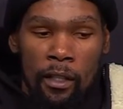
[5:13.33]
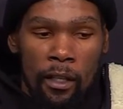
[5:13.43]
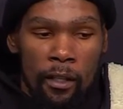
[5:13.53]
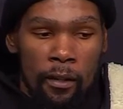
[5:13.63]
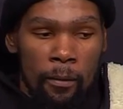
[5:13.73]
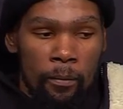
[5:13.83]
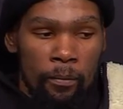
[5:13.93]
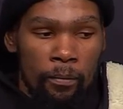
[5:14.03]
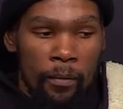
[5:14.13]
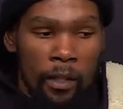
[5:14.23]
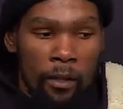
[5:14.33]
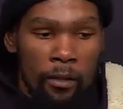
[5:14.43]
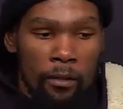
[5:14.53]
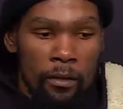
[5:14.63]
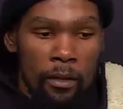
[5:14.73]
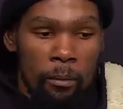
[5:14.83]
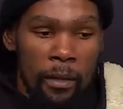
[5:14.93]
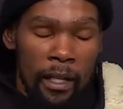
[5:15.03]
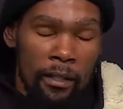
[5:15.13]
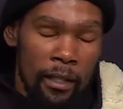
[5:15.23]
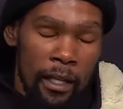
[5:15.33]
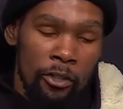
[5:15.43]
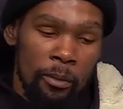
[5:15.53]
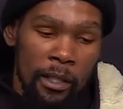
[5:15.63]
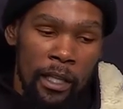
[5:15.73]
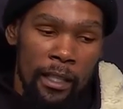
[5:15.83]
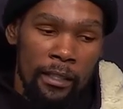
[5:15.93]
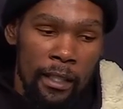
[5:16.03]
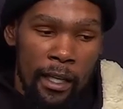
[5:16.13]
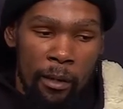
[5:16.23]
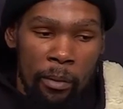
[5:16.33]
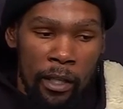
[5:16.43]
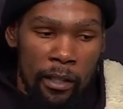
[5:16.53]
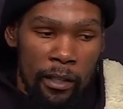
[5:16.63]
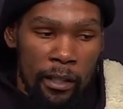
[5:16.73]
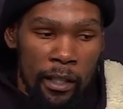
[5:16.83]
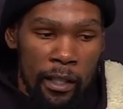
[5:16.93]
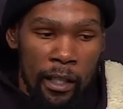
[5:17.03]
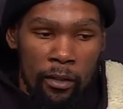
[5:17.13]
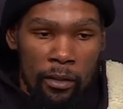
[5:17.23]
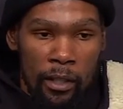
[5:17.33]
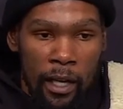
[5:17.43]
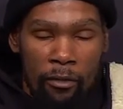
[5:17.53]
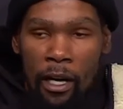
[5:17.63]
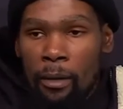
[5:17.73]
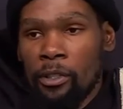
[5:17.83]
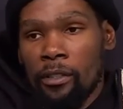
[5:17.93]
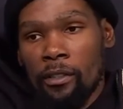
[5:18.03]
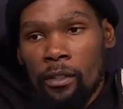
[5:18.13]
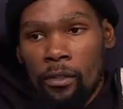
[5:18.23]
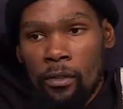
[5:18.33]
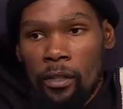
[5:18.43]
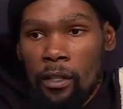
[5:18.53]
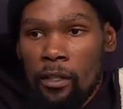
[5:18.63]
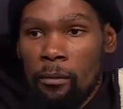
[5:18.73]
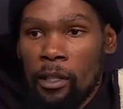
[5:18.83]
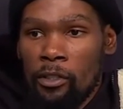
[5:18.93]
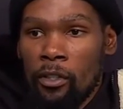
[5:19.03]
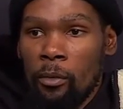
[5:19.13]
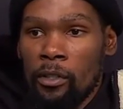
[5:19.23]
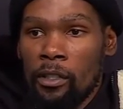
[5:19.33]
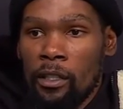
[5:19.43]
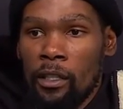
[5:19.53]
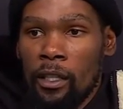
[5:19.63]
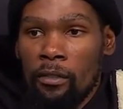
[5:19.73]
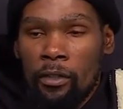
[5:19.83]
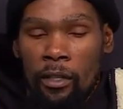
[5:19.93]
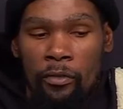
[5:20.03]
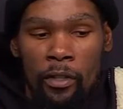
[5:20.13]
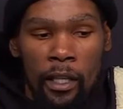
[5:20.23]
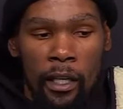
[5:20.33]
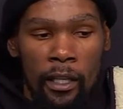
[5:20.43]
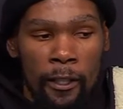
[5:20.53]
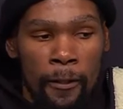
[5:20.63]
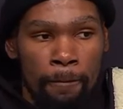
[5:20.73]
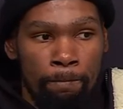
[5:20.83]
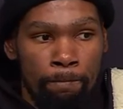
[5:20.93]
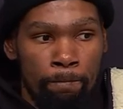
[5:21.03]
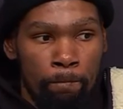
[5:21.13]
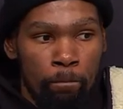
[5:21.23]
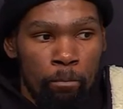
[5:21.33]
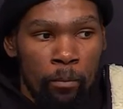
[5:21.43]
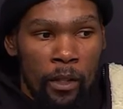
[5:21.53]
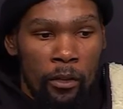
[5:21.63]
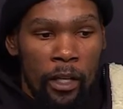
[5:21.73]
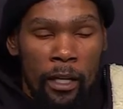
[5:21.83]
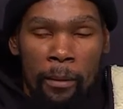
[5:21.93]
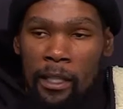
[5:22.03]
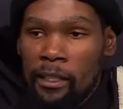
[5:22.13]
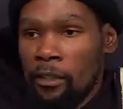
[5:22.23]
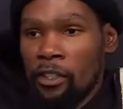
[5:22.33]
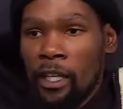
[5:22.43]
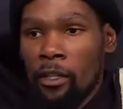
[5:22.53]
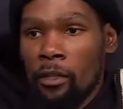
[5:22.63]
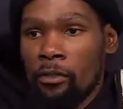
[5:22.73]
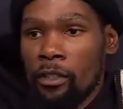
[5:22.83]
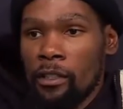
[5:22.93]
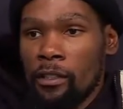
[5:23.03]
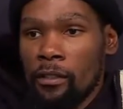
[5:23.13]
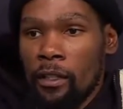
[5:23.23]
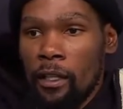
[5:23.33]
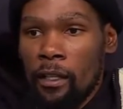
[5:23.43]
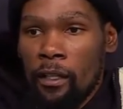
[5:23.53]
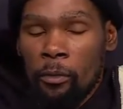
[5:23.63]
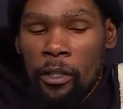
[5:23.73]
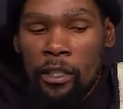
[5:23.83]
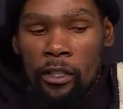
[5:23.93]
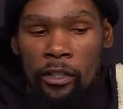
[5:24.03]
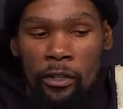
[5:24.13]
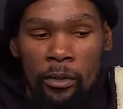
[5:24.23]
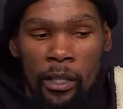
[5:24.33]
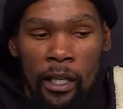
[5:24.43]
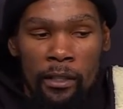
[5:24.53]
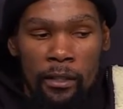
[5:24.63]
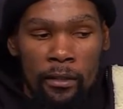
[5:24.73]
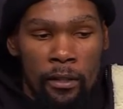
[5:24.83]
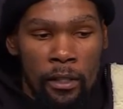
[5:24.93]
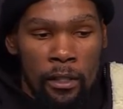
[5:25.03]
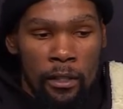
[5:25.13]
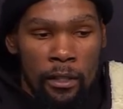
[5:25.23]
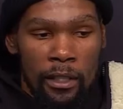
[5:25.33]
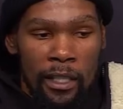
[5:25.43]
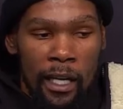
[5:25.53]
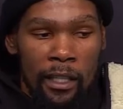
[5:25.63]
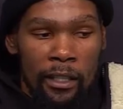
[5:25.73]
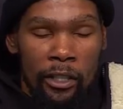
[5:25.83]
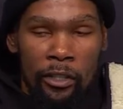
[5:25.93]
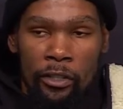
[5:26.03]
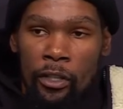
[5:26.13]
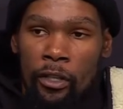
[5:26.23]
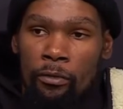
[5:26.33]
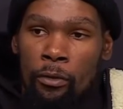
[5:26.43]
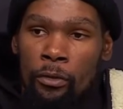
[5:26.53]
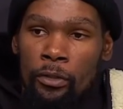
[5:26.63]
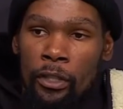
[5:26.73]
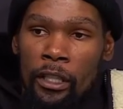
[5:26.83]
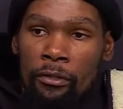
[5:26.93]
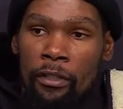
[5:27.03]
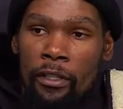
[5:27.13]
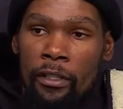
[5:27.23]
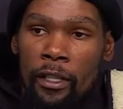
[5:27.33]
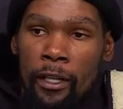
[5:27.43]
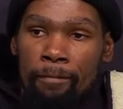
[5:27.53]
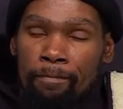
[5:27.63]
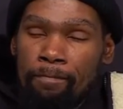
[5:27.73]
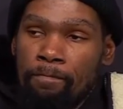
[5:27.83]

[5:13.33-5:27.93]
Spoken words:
letting too many guys get in our paint and kick out and have options. So that's always good. I feel like you got to make a tough shot over us. And if we continue to do that, the tide will continue to turn for us on the defensive side.